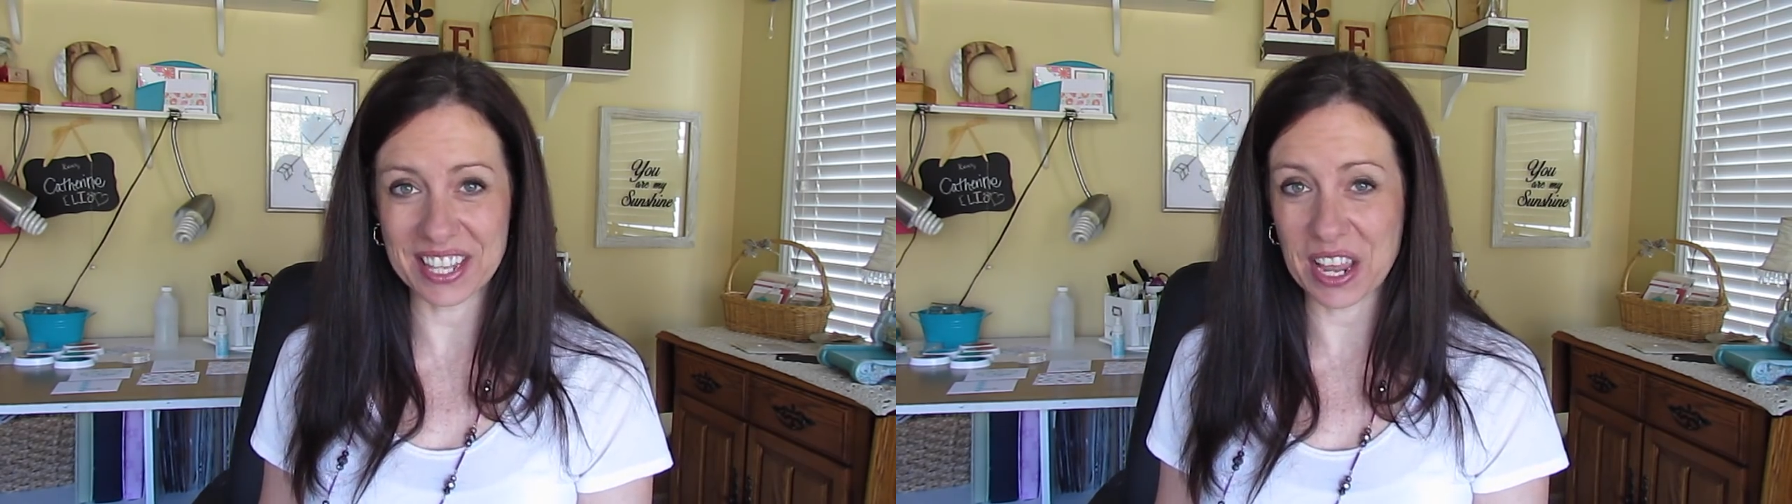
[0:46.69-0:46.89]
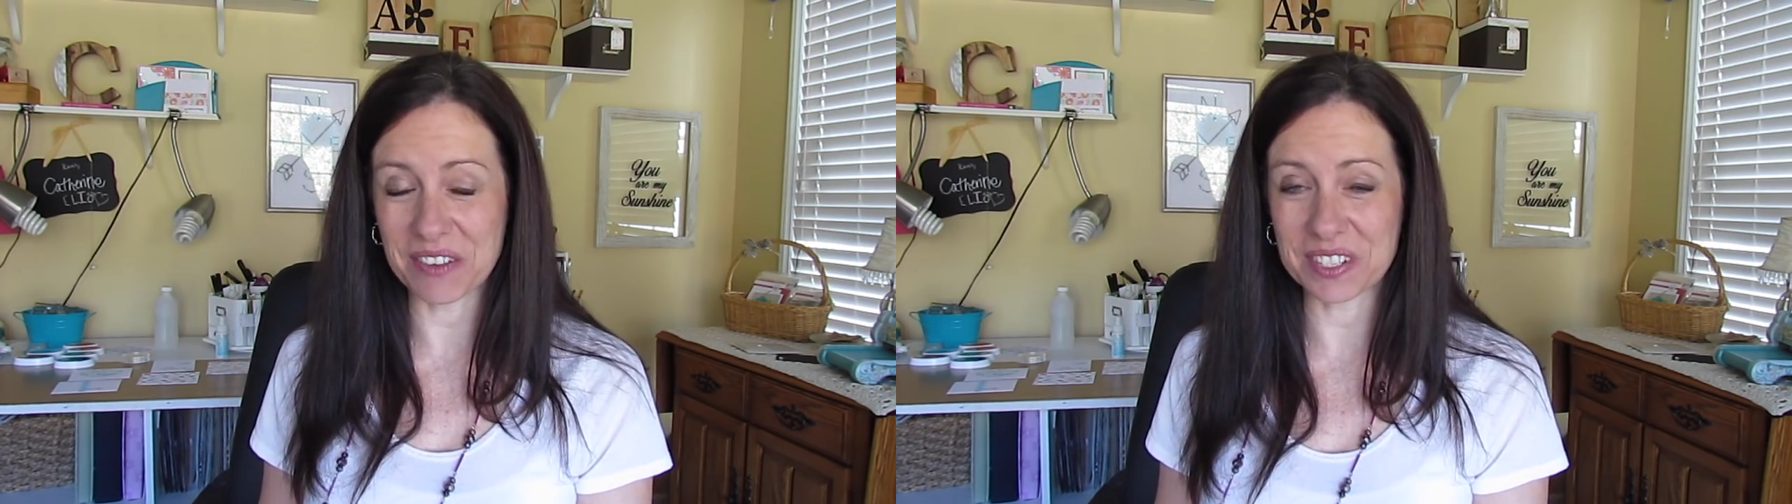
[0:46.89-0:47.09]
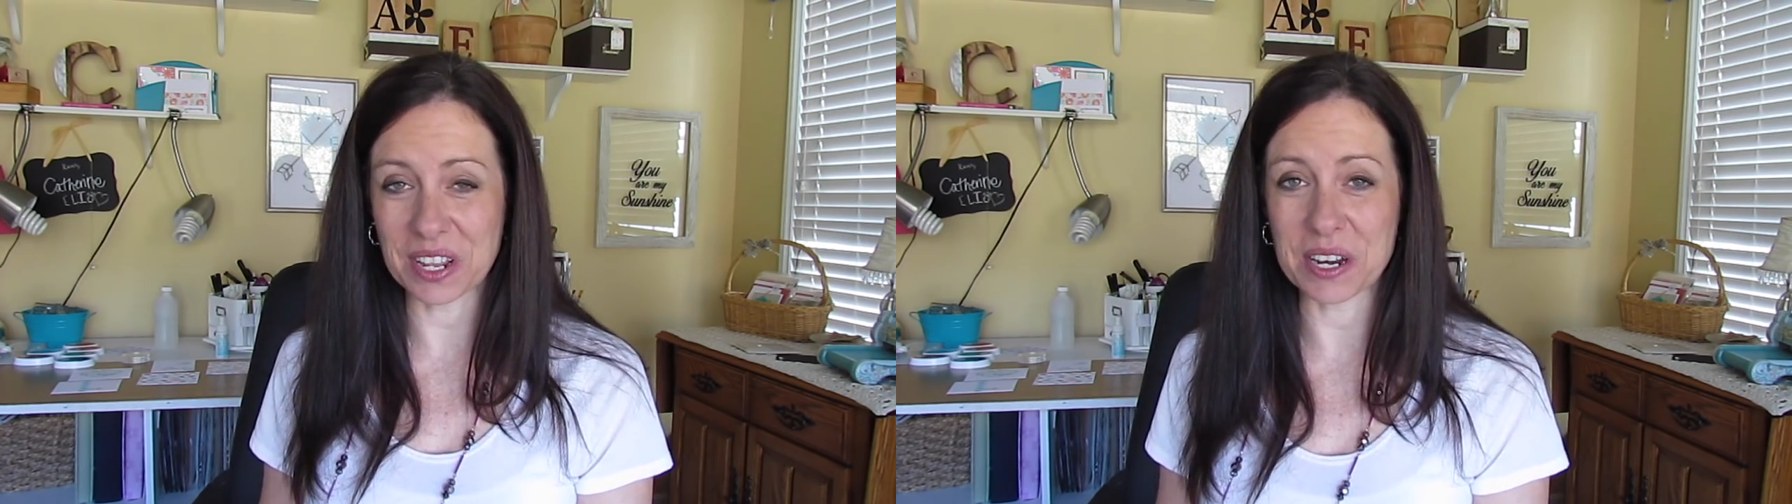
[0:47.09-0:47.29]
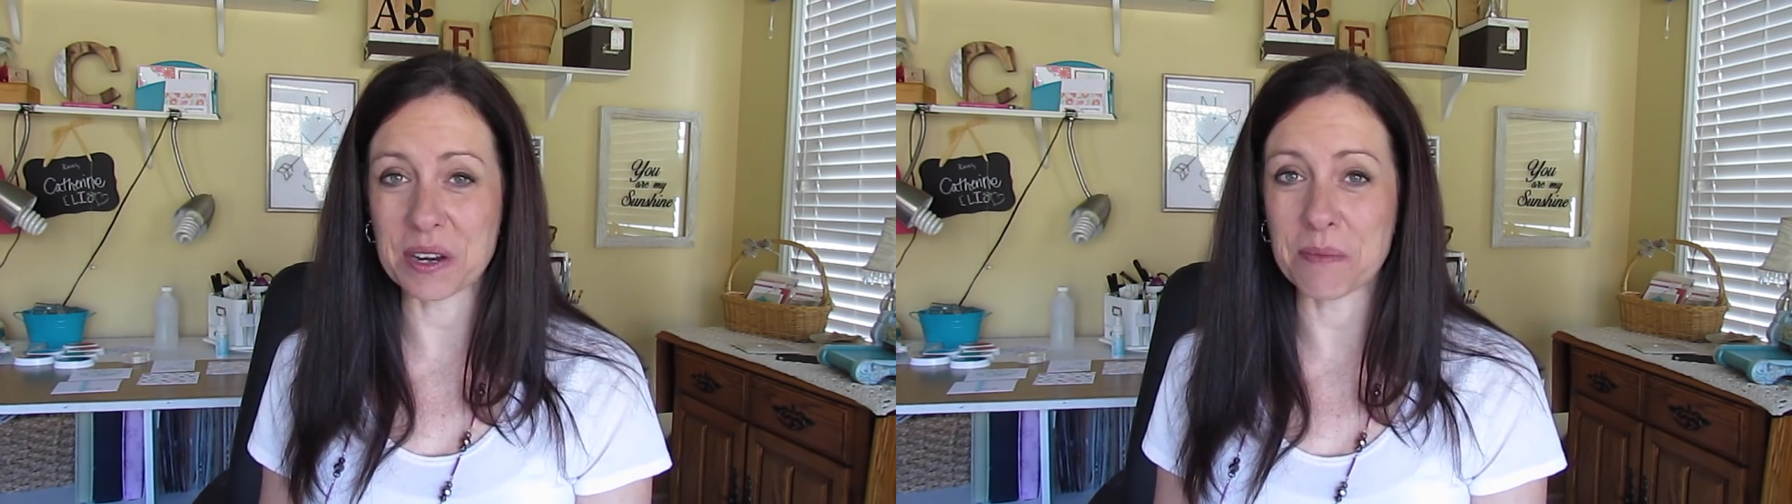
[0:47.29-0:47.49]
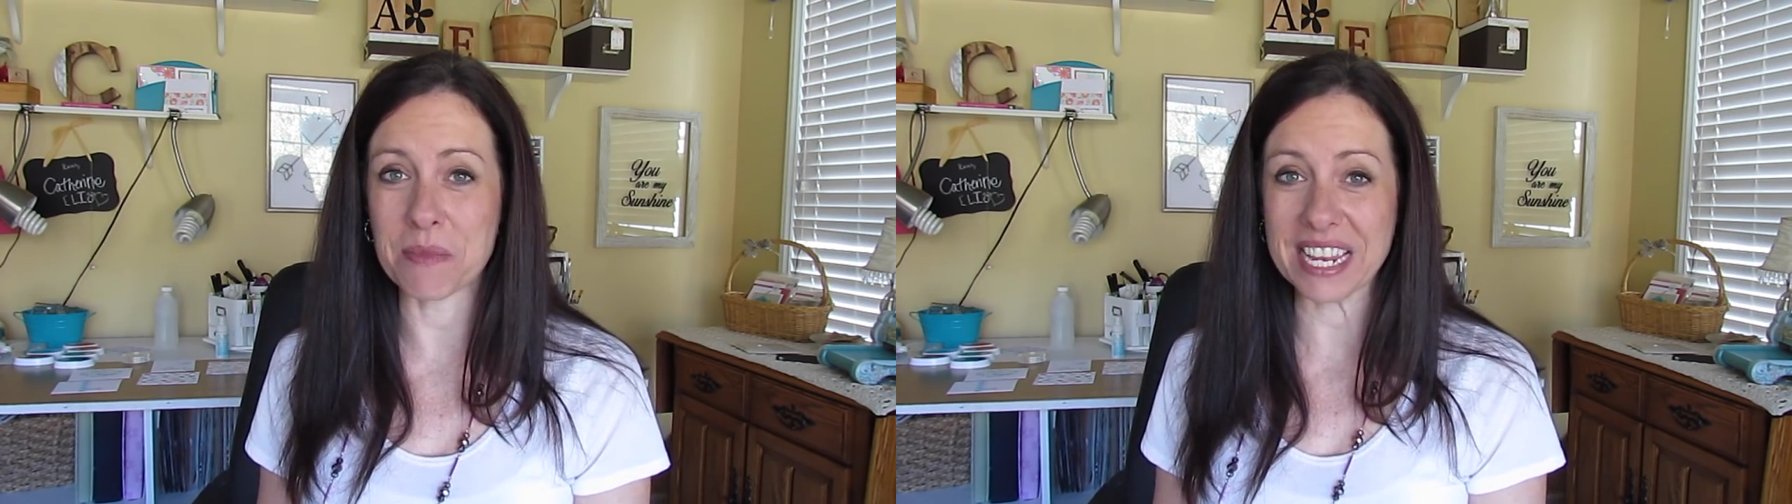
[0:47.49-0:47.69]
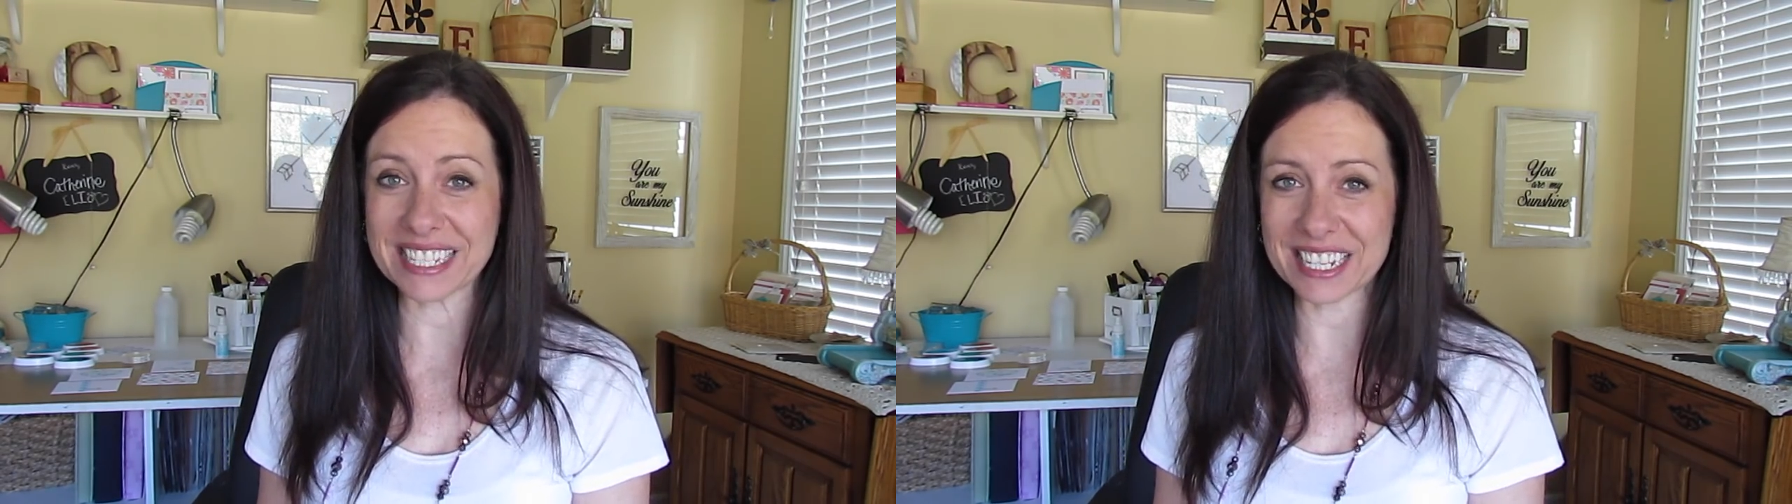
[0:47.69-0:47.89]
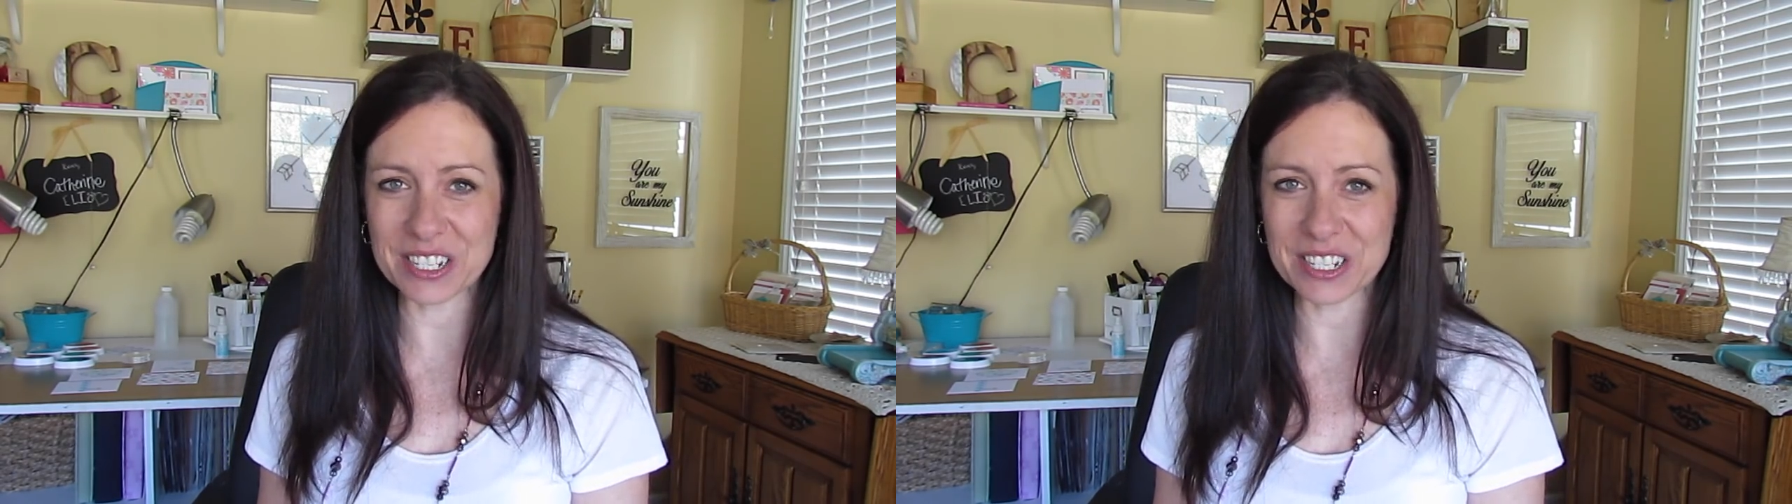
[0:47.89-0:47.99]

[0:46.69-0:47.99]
They have done an amazing